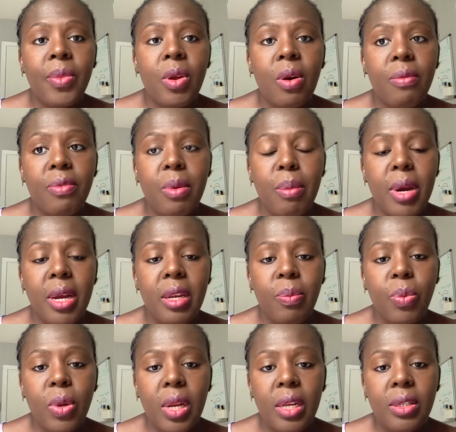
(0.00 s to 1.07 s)
of a
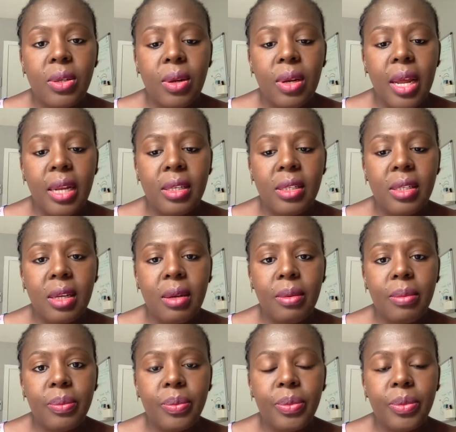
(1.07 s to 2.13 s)
manipulator that
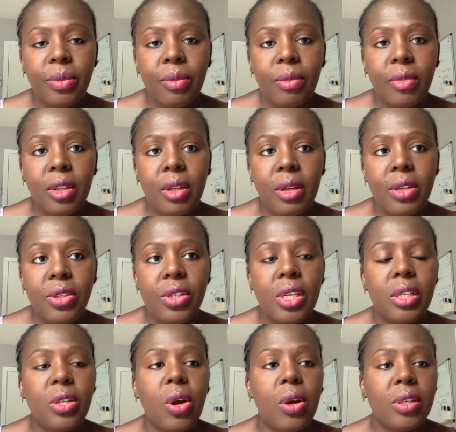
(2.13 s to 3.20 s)

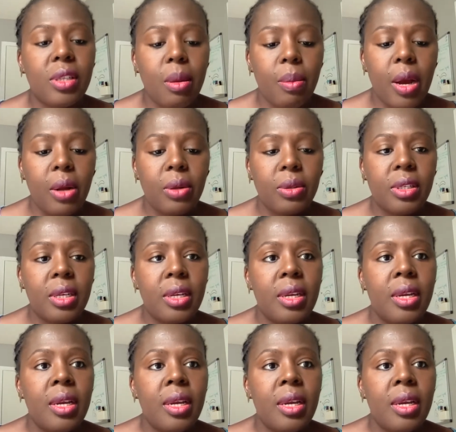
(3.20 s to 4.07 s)
she talks about.